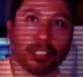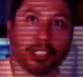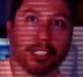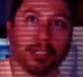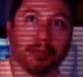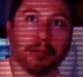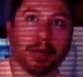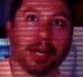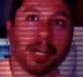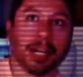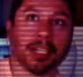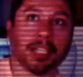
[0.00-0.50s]

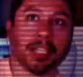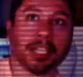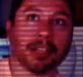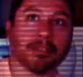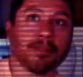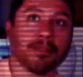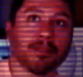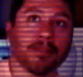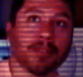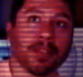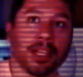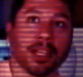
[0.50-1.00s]
If you
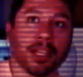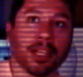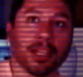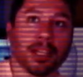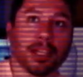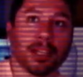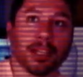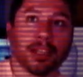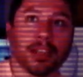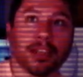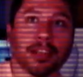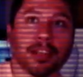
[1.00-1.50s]
find that
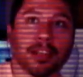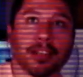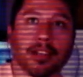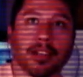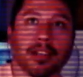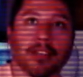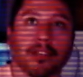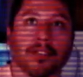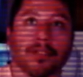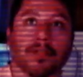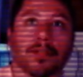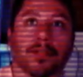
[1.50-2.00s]
as a
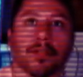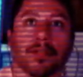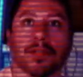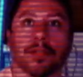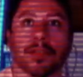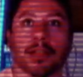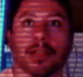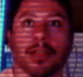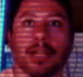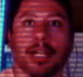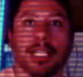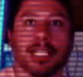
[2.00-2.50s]
minority,
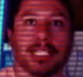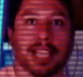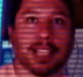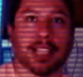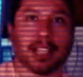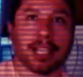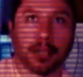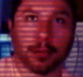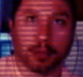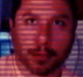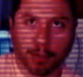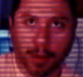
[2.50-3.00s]
you're treated
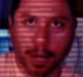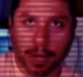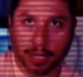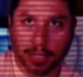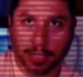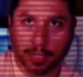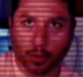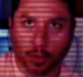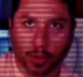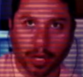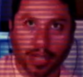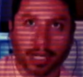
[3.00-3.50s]
horribly in the
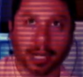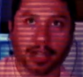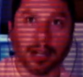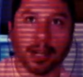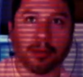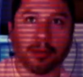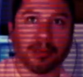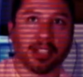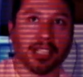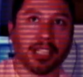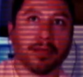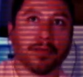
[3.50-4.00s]
hood, then getting
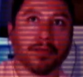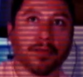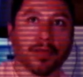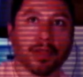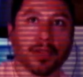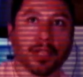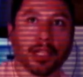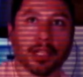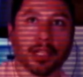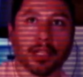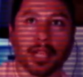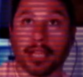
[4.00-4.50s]
out of the hood is
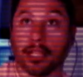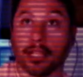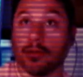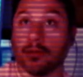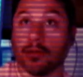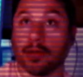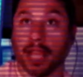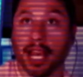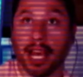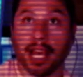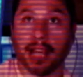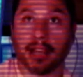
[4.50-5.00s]
probably one of the
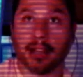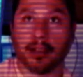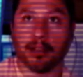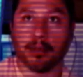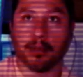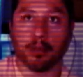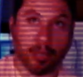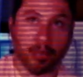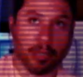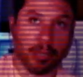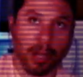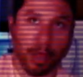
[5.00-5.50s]
best ways
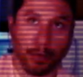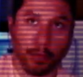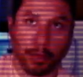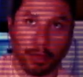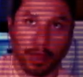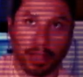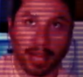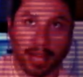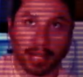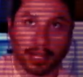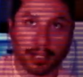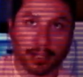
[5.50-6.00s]
to get
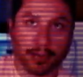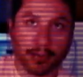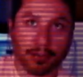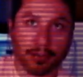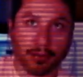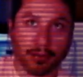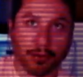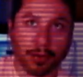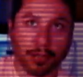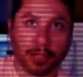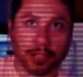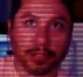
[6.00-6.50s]
treated better.
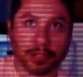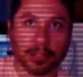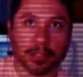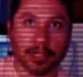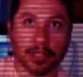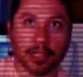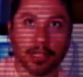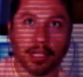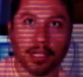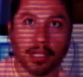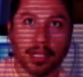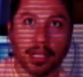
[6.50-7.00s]
The
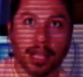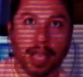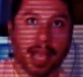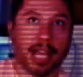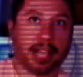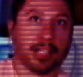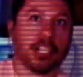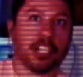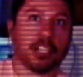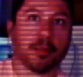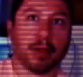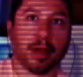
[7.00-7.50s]
reality
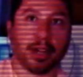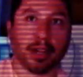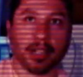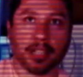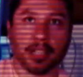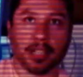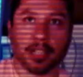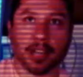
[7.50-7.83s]
hasn't changed.